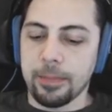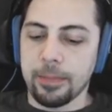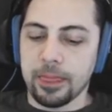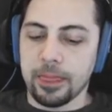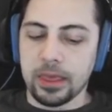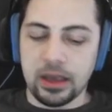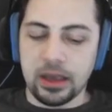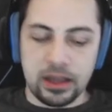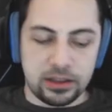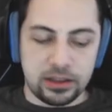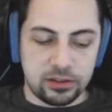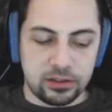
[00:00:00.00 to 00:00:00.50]

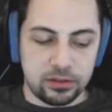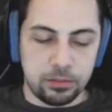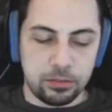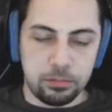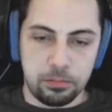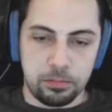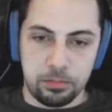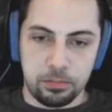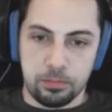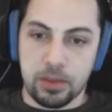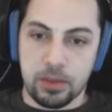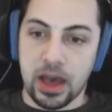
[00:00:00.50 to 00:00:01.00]
It's
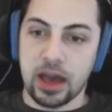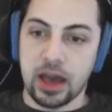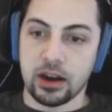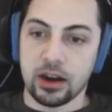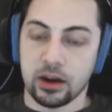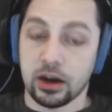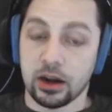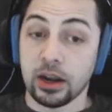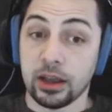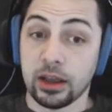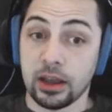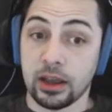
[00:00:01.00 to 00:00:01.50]

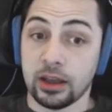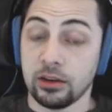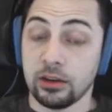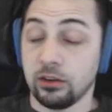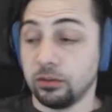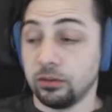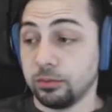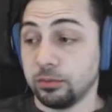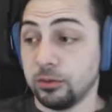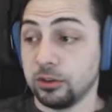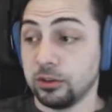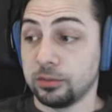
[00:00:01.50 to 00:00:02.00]
better, and
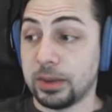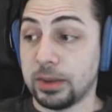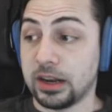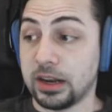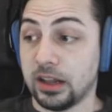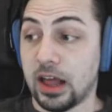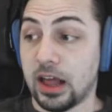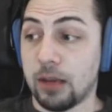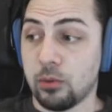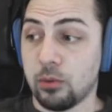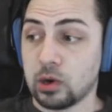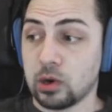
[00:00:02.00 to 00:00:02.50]
you'll spend a
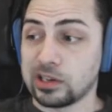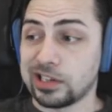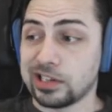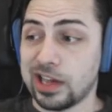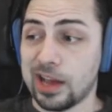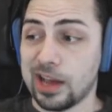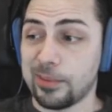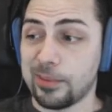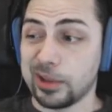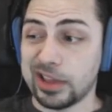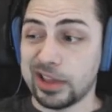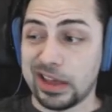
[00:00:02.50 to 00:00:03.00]
lot more
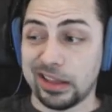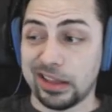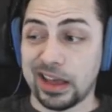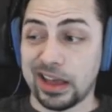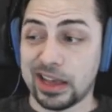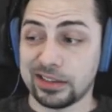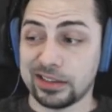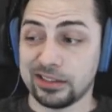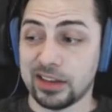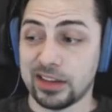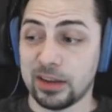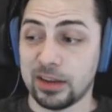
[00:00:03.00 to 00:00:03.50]
time on that
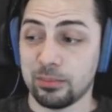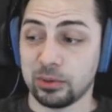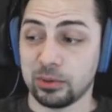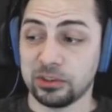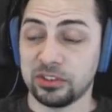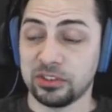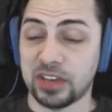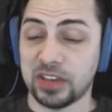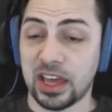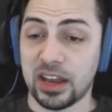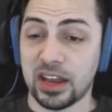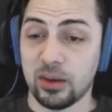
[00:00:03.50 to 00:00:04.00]
last
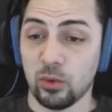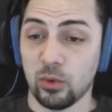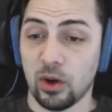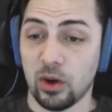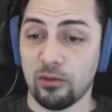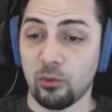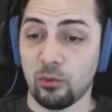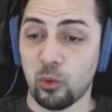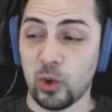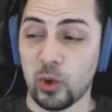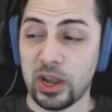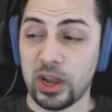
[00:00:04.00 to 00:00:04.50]
10%
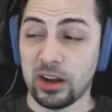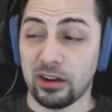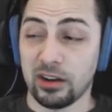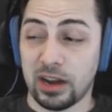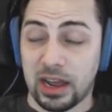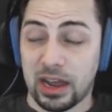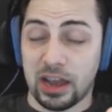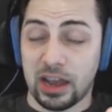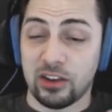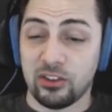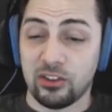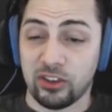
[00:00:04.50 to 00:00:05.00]
of weird
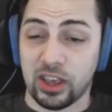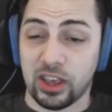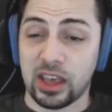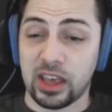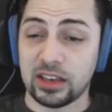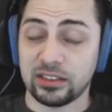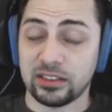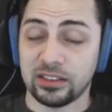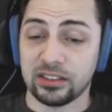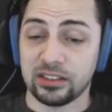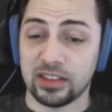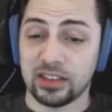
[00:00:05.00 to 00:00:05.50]
edge
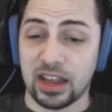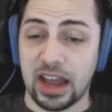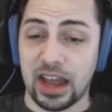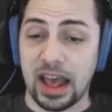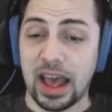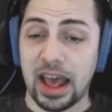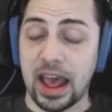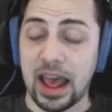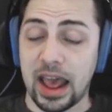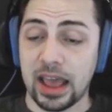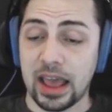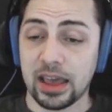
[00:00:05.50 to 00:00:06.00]
cases that
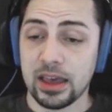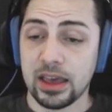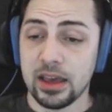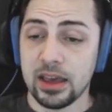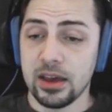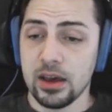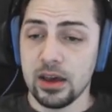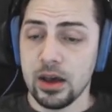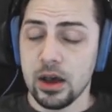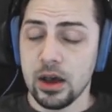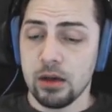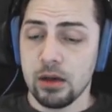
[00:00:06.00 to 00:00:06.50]
hang.
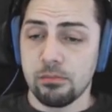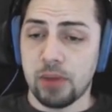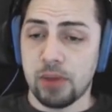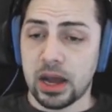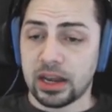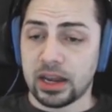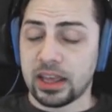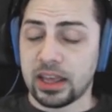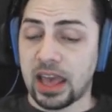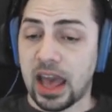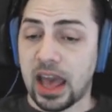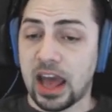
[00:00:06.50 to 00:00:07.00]

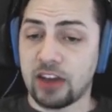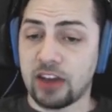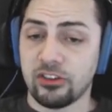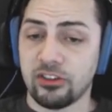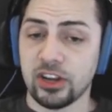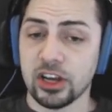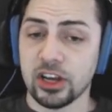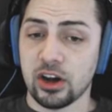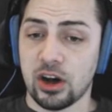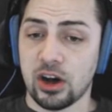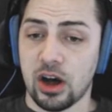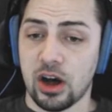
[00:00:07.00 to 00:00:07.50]
But
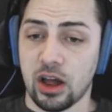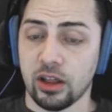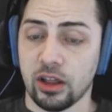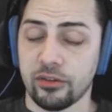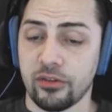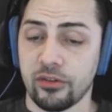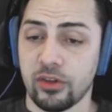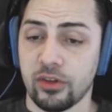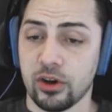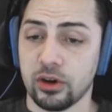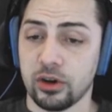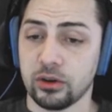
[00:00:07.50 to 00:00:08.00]
catching all
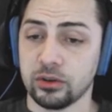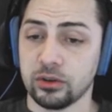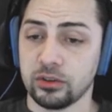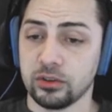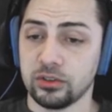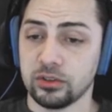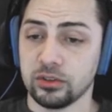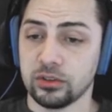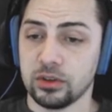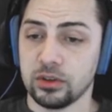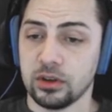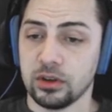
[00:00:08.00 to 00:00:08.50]
of
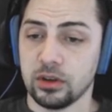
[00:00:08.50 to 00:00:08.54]
those,